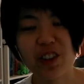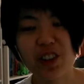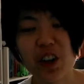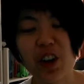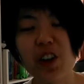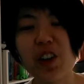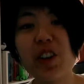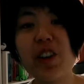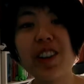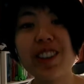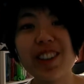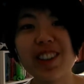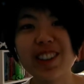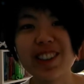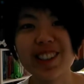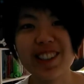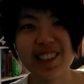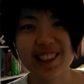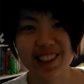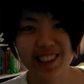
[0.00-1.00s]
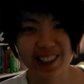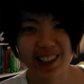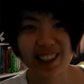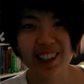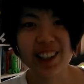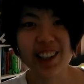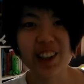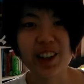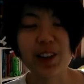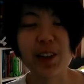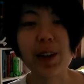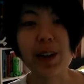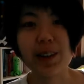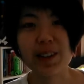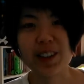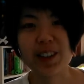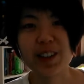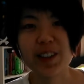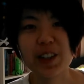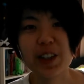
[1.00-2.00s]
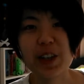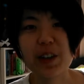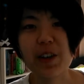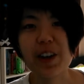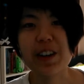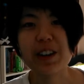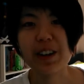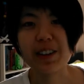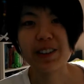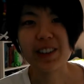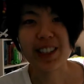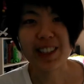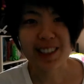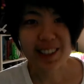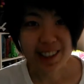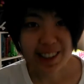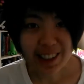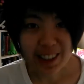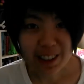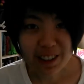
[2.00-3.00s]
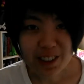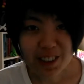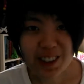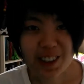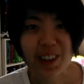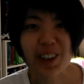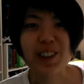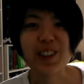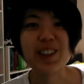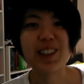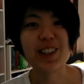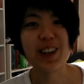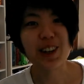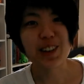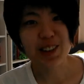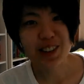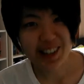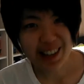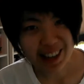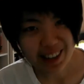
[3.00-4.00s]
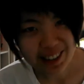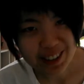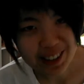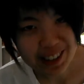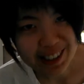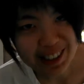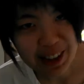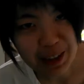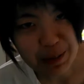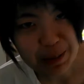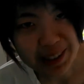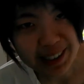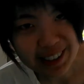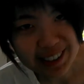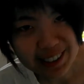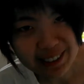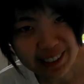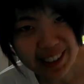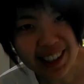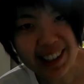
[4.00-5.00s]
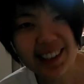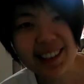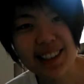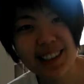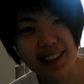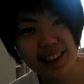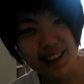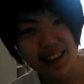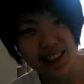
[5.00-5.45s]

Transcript: know you're an artist, you have things to create, you have things to give. So don't doubt yourself because of that,